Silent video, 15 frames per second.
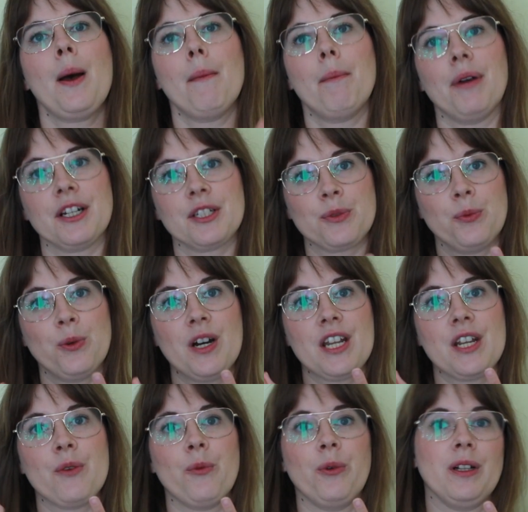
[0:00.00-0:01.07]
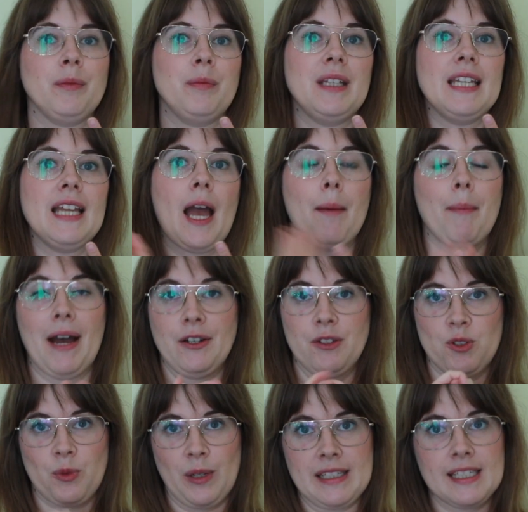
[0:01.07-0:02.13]
Part 1 will be about
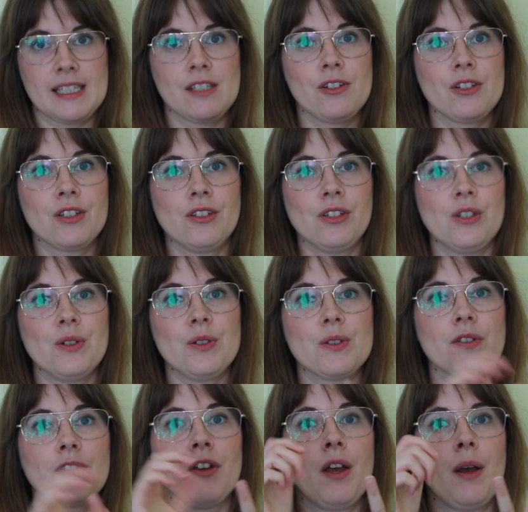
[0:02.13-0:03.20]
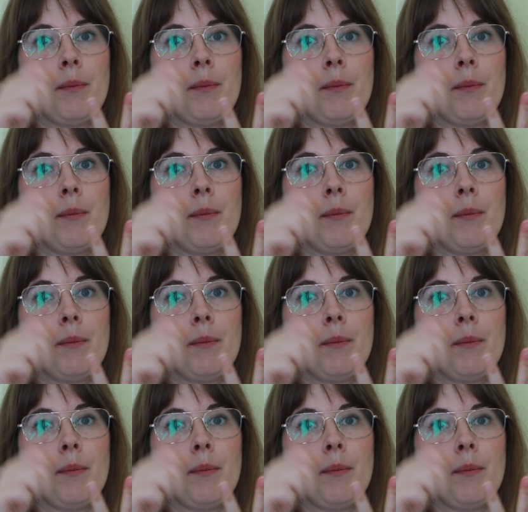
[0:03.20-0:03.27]
thread that you can use,